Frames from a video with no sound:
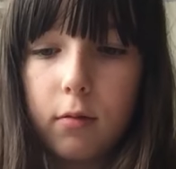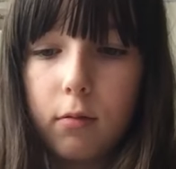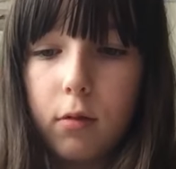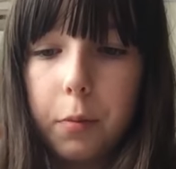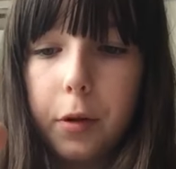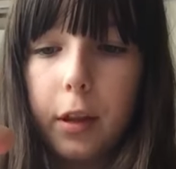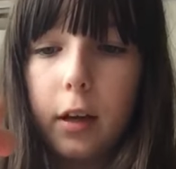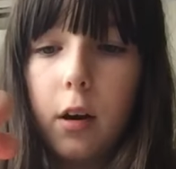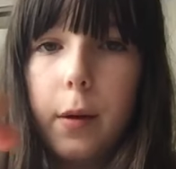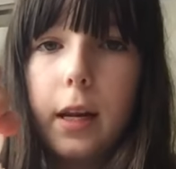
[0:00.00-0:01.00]
Oh, come on
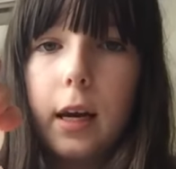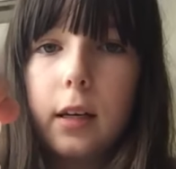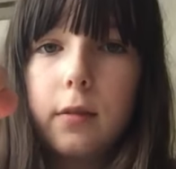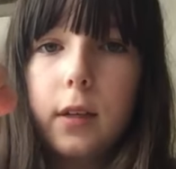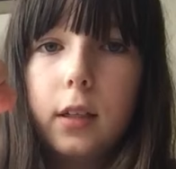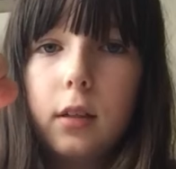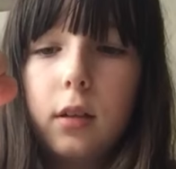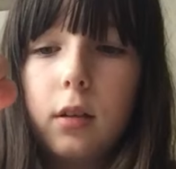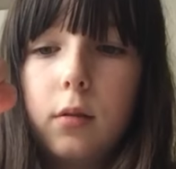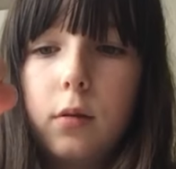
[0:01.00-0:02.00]
then, go be an
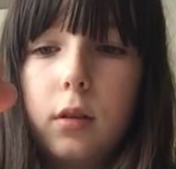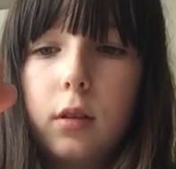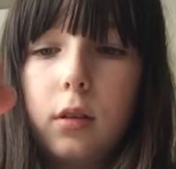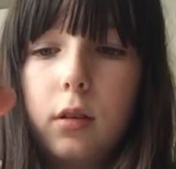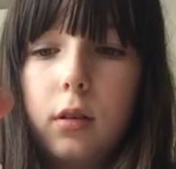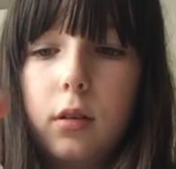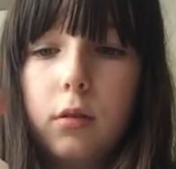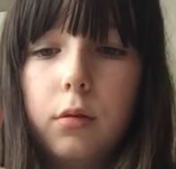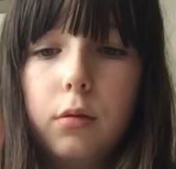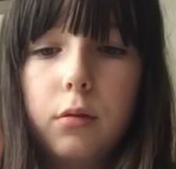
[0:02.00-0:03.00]
activator. 1,
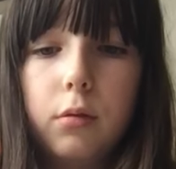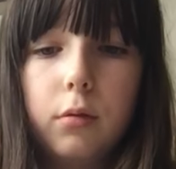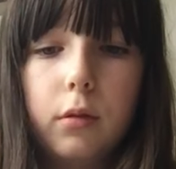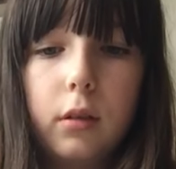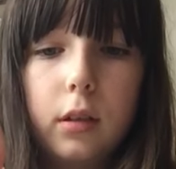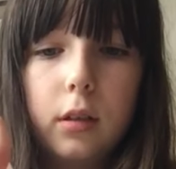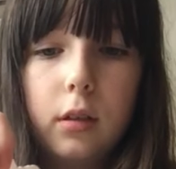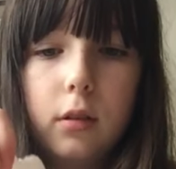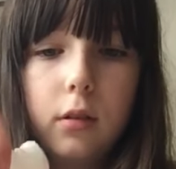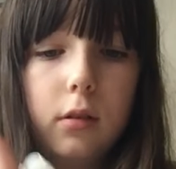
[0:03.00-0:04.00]
2,
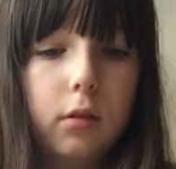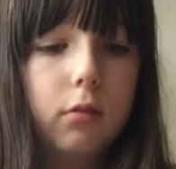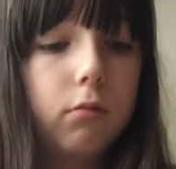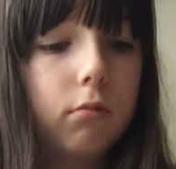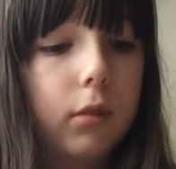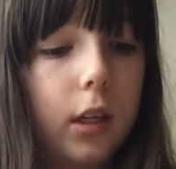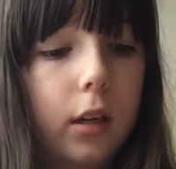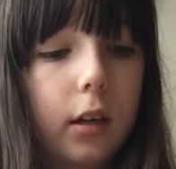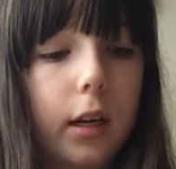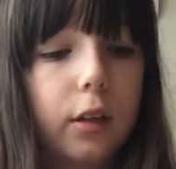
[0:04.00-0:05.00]
and oh,
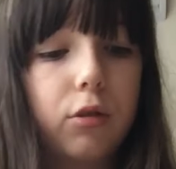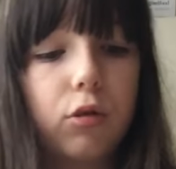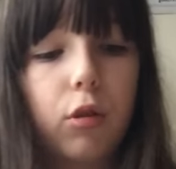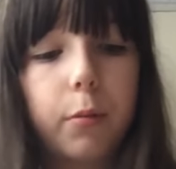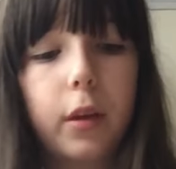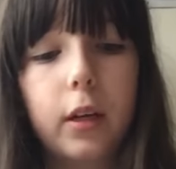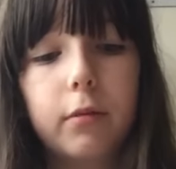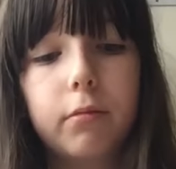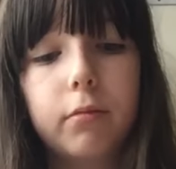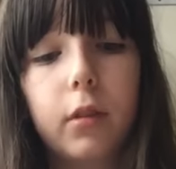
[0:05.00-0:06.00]
an extra drop there.
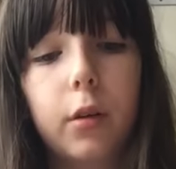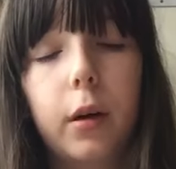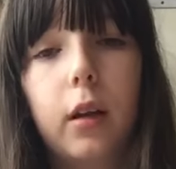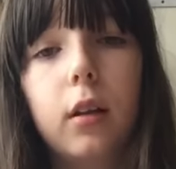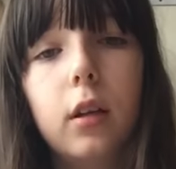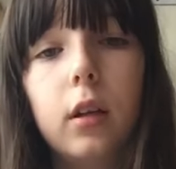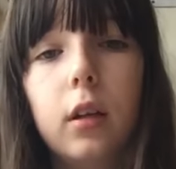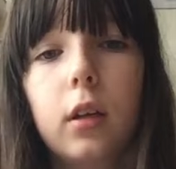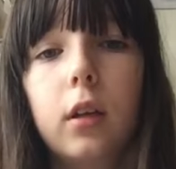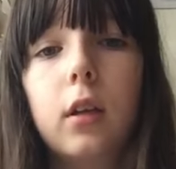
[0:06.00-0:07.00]
Oh well.
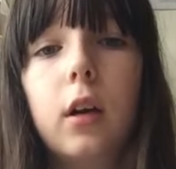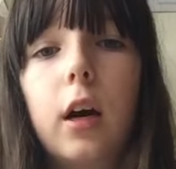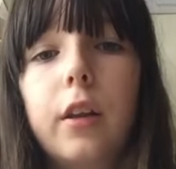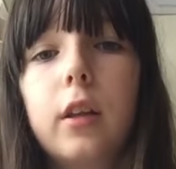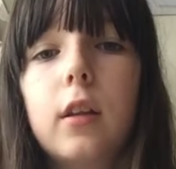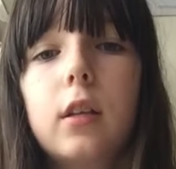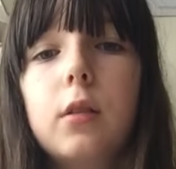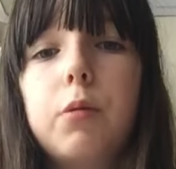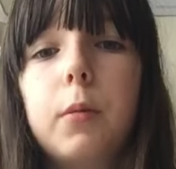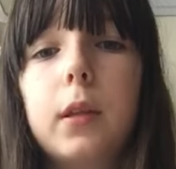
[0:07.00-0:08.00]
I think this
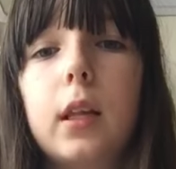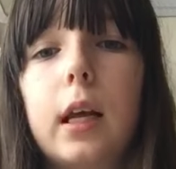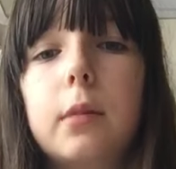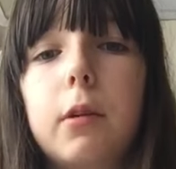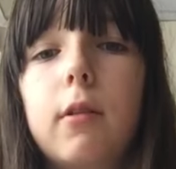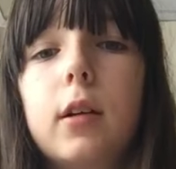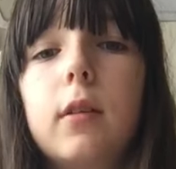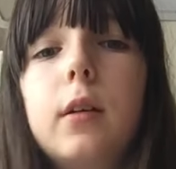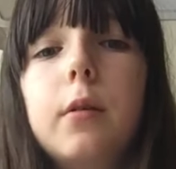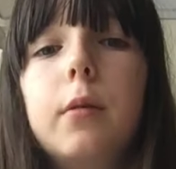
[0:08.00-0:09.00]
is probably the last bit of
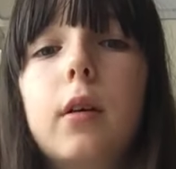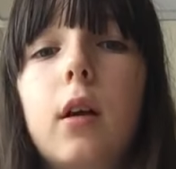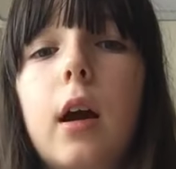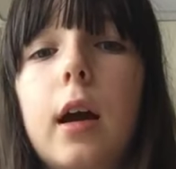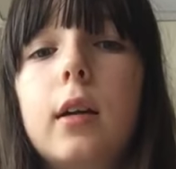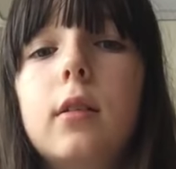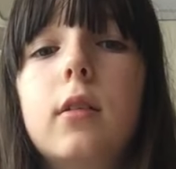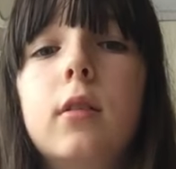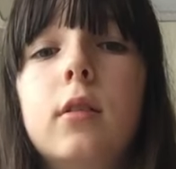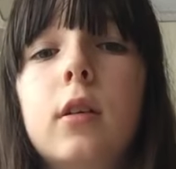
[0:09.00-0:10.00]
activator we're going to add,
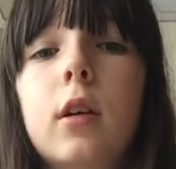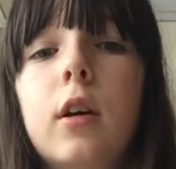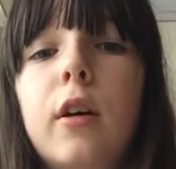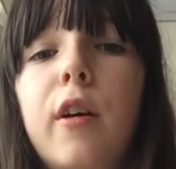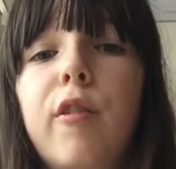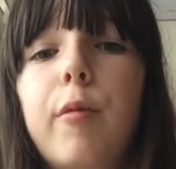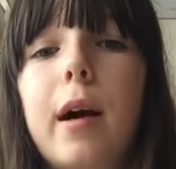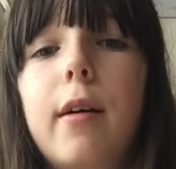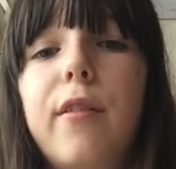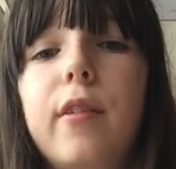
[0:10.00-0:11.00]
because from
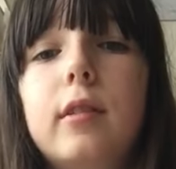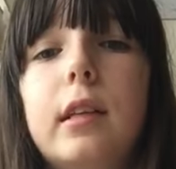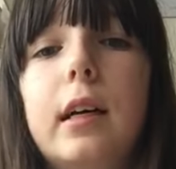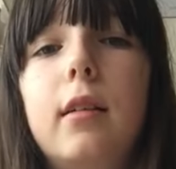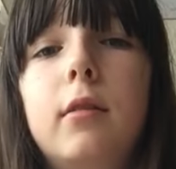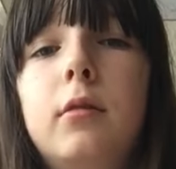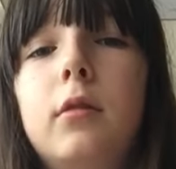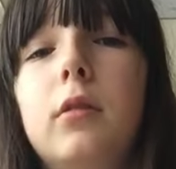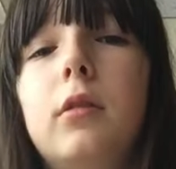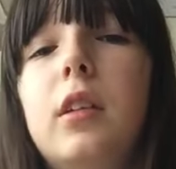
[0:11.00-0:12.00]
how it feels now,
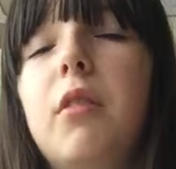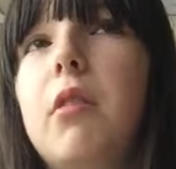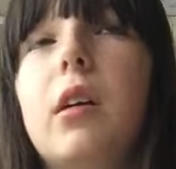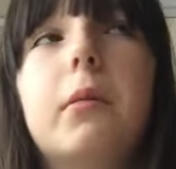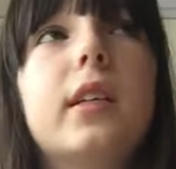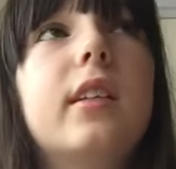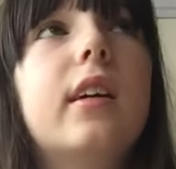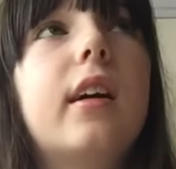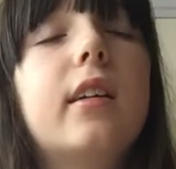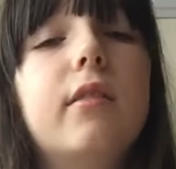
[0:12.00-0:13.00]
I don't like mixing
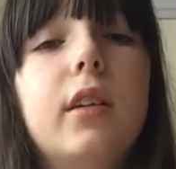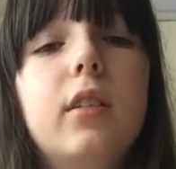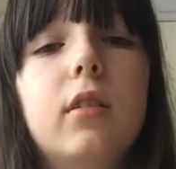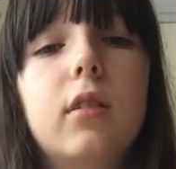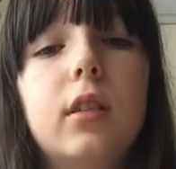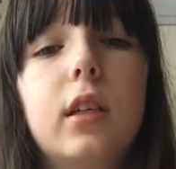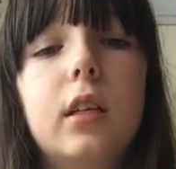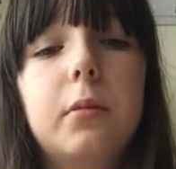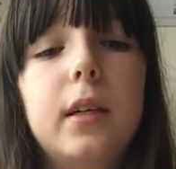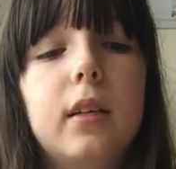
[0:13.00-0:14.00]
an activator because it
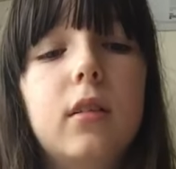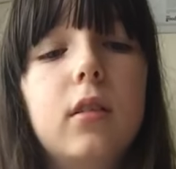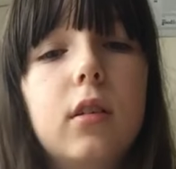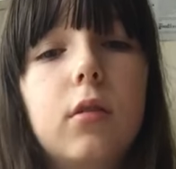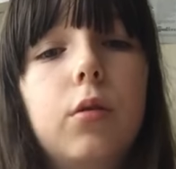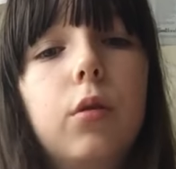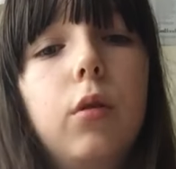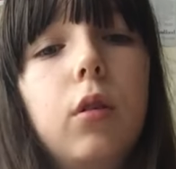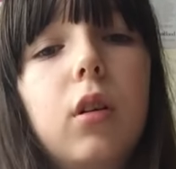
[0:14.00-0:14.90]
gets my hands like all